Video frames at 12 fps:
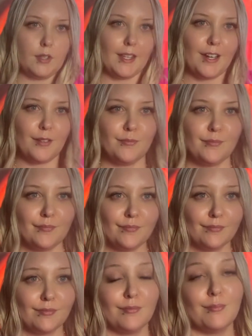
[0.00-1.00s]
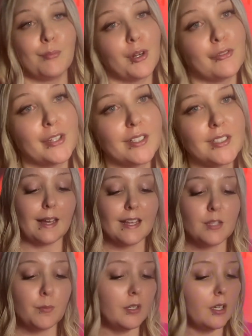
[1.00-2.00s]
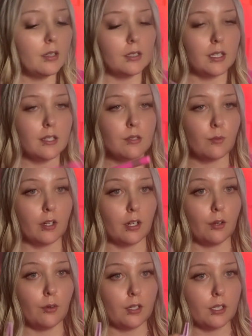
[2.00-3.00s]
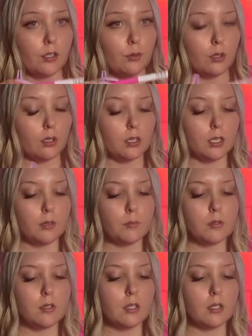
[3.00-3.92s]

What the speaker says: There, perfect. Last but not least, we are going to do your lips.